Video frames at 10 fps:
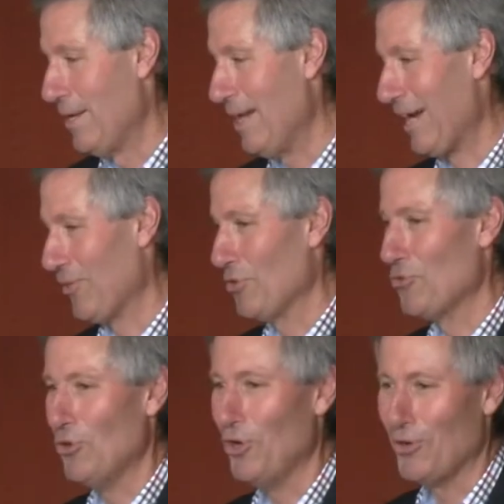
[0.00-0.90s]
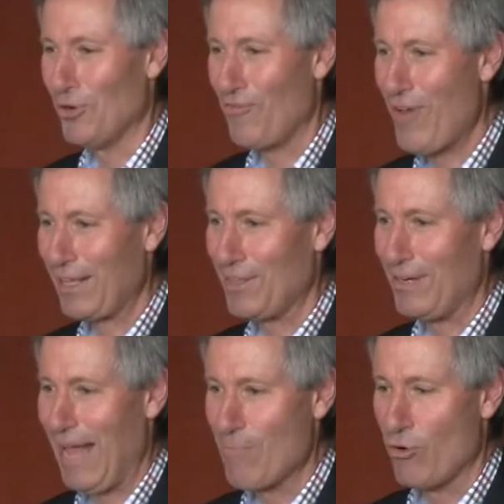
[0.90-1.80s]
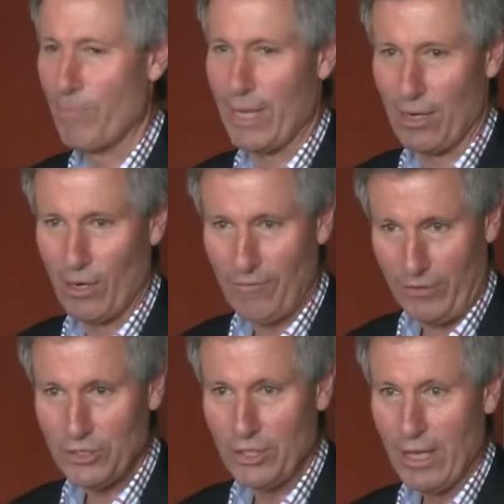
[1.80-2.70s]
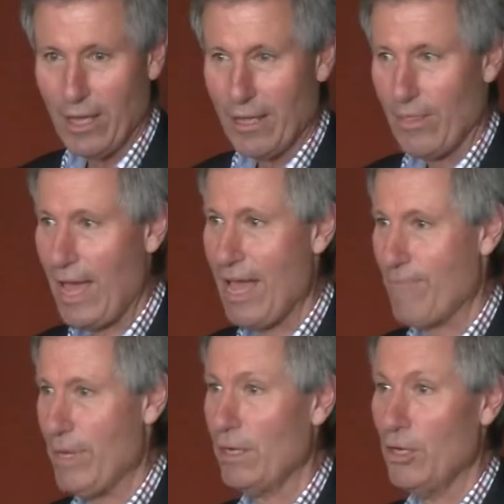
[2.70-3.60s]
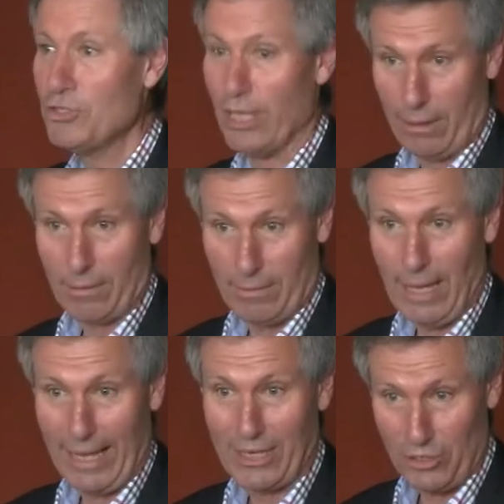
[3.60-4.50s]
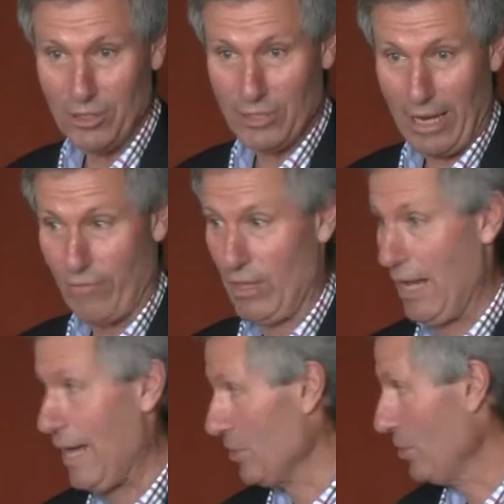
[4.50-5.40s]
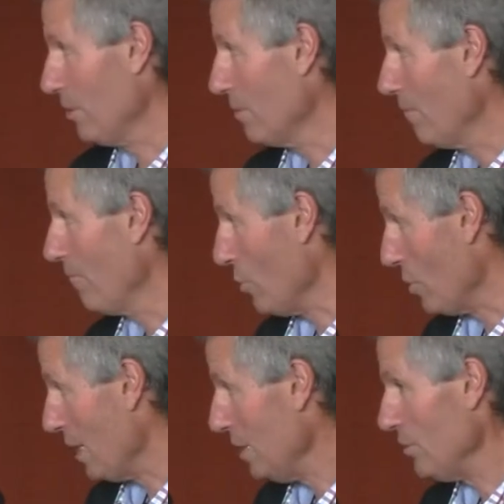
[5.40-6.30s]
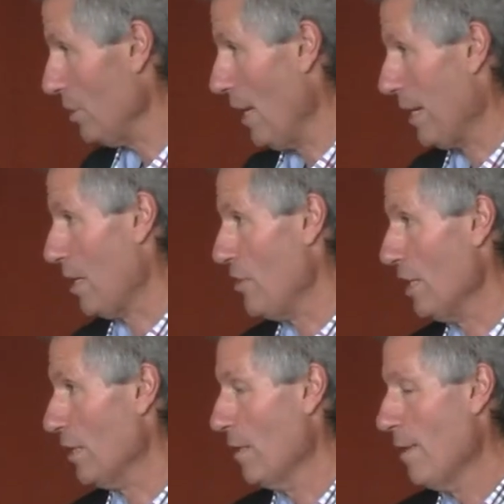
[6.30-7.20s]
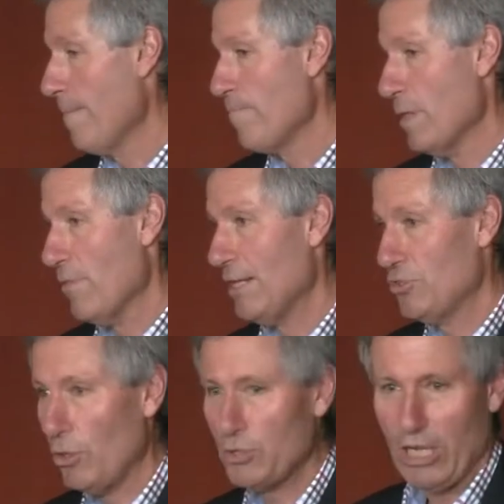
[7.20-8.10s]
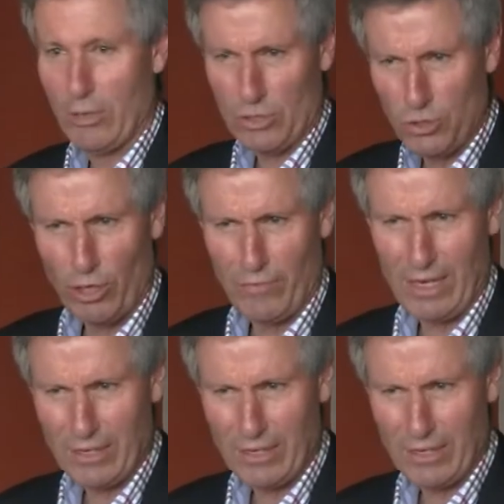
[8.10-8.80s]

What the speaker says: luck of the draw, or the fact that Labor have been in office, they have been losing elections over the last few years, and I think that's also a sort of an